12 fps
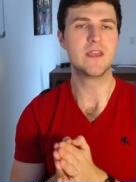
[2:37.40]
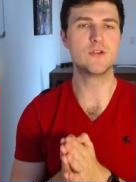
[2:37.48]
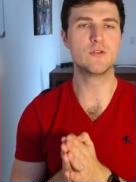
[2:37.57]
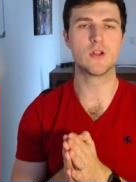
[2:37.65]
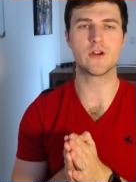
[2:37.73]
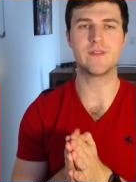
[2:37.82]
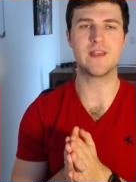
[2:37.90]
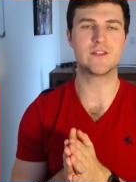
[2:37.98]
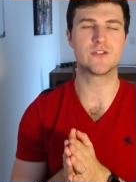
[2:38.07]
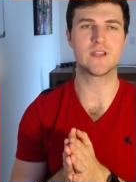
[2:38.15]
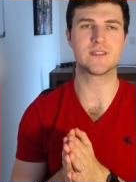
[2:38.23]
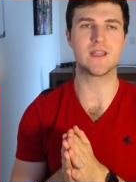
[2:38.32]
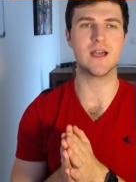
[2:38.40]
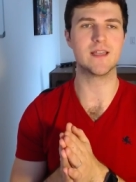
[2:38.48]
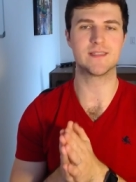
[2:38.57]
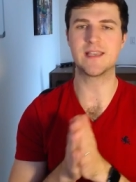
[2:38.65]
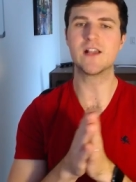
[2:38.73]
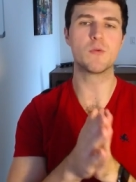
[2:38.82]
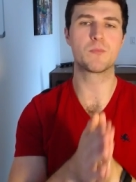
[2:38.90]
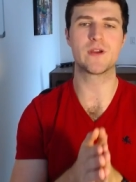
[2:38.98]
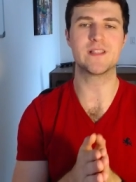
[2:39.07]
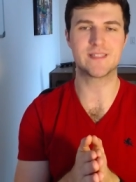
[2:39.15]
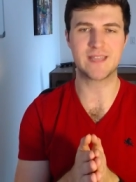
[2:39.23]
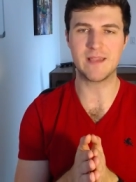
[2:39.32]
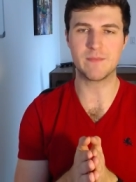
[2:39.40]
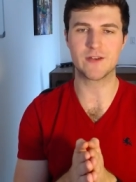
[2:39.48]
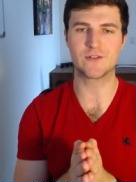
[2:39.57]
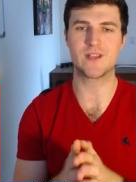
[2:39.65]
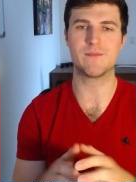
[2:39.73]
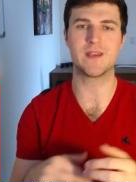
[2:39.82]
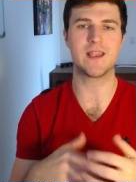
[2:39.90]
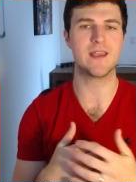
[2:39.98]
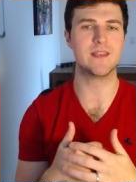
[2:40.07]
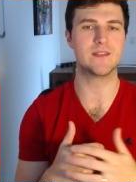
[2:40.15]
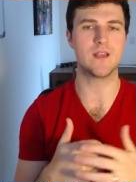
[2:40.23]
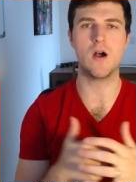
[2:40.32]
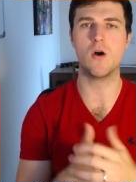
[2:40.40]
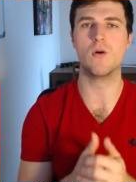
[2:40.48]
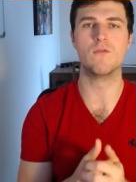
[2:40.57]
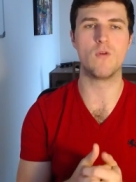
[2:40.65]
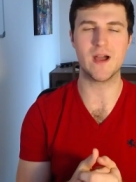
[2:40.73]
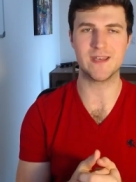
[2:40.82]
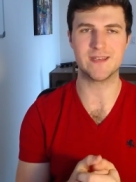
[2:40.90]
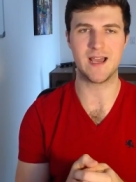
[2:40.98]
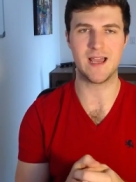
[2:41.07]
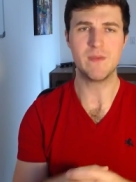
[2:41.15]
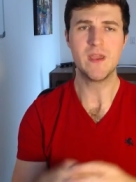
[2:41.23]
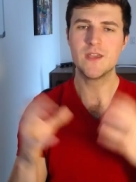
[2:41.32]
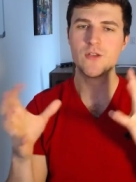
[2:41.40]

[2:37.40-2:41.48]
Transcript: You learned that just a single print statement or something is O of one time.